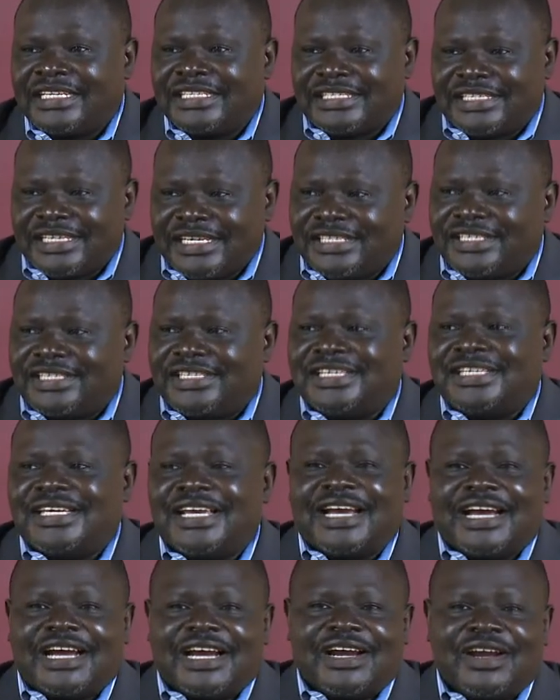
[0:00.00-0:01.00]
This
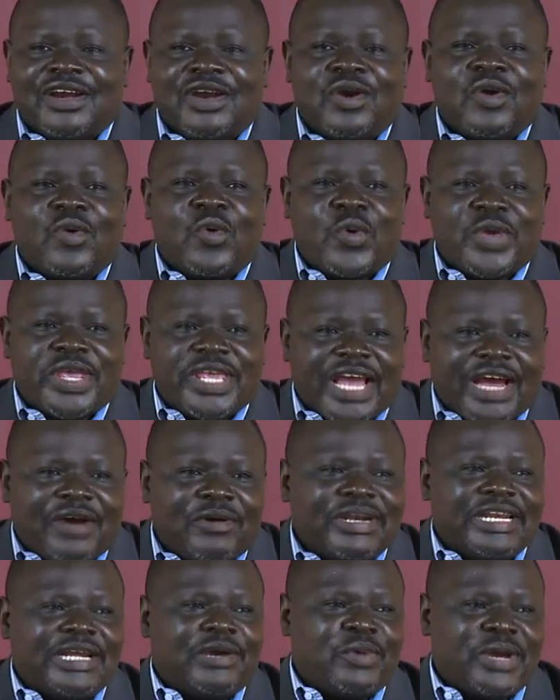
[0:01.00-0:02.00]
year, we are
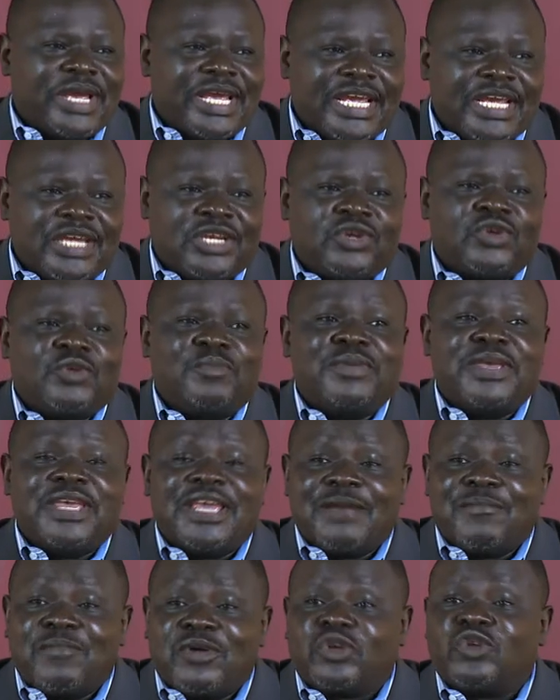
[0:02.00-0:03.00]
on the way to be
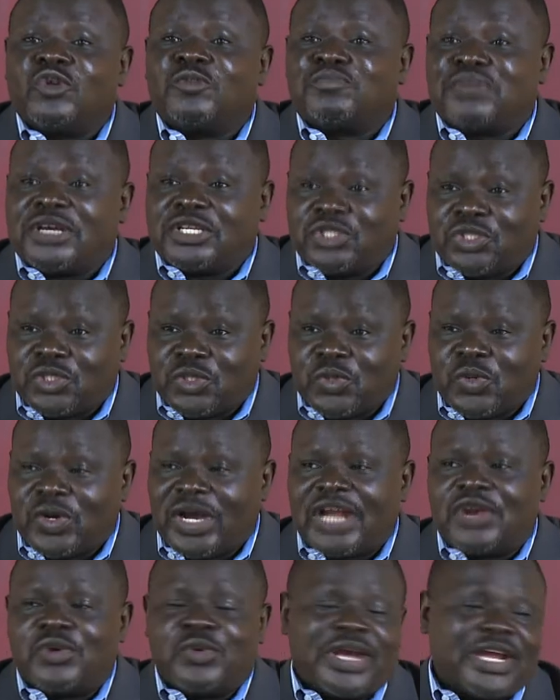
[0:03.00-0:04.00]
able to pursue,
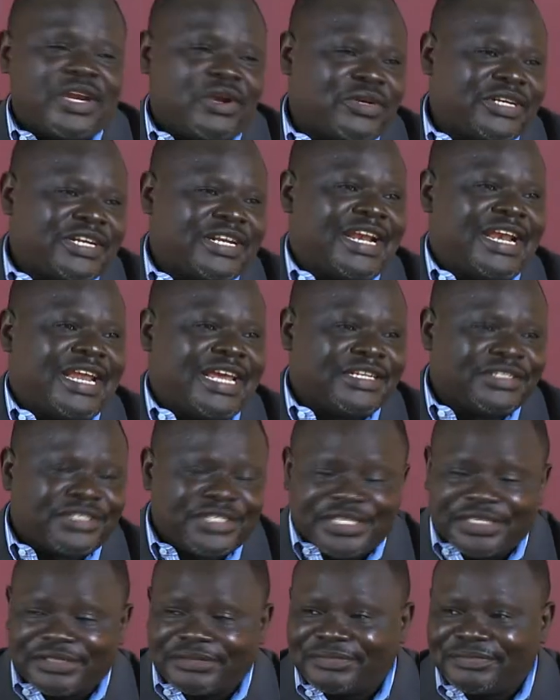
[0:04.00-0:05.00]
and we are not
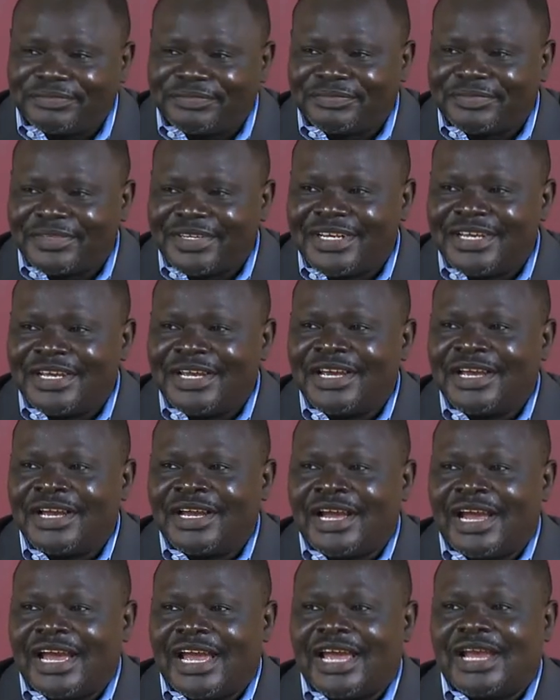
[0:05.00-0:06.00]
relenting.
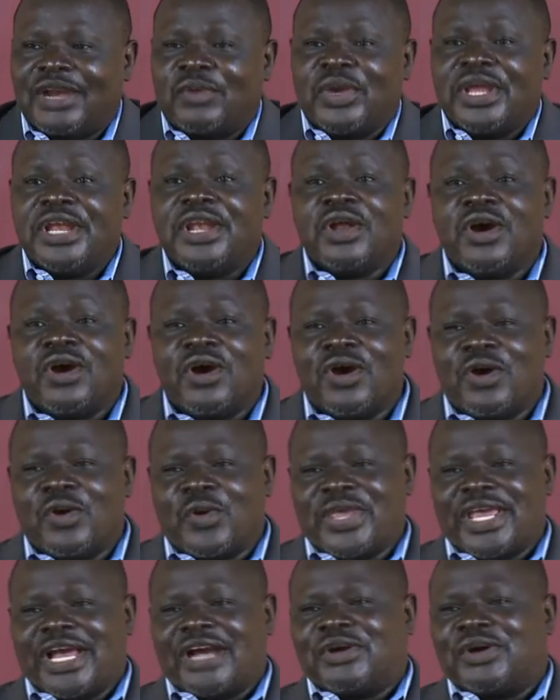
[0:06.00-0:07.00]
And we know
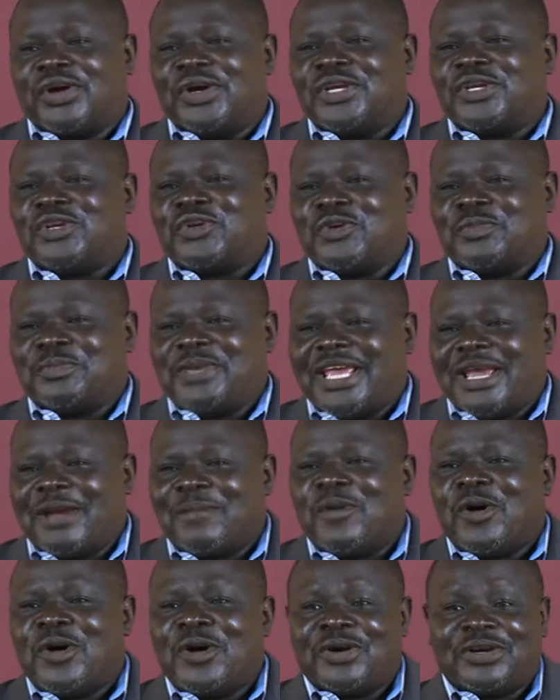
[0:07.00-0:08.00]
we are going to be
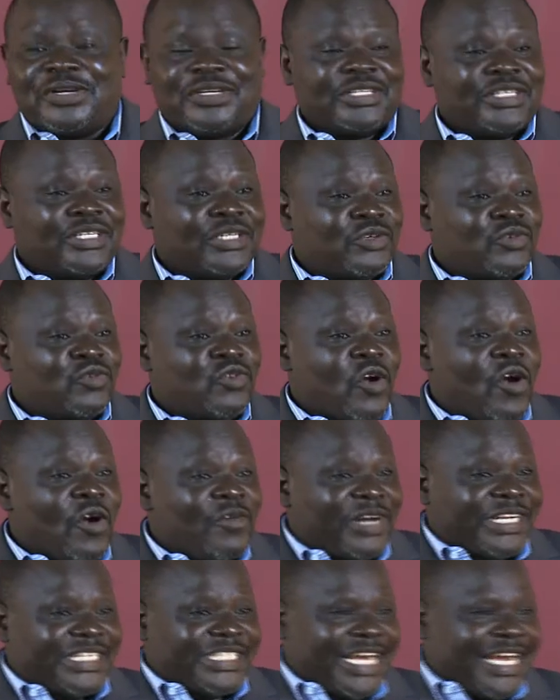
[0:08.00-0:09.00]
able to
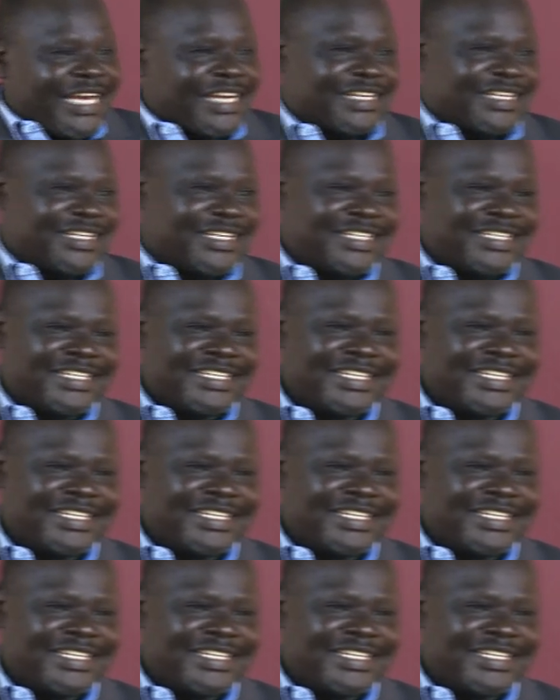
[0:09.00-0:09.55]
overtake